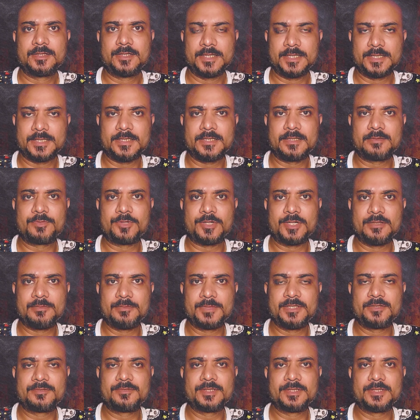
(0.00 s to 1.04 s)
get an
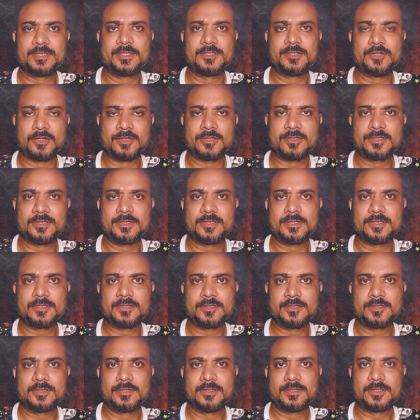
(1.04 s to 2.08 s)
appointment with the doctor
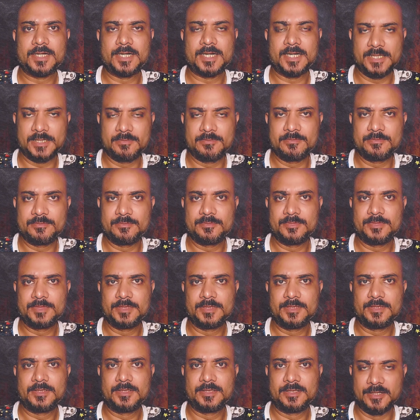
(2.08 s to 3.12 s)
I am
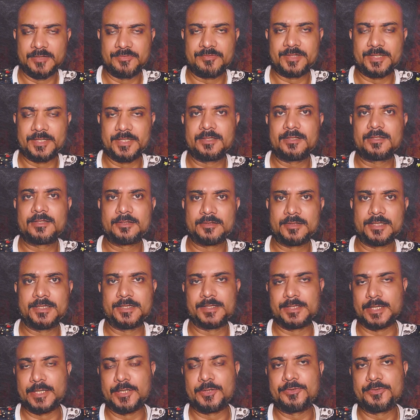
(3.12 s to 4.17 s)
referring
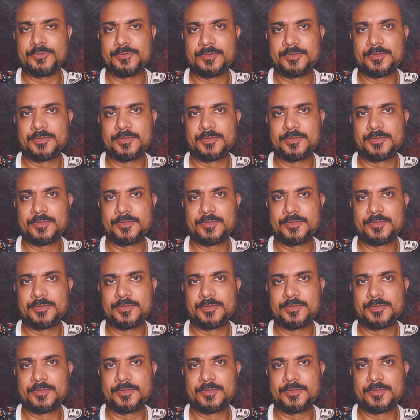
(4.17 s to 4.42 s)
right now.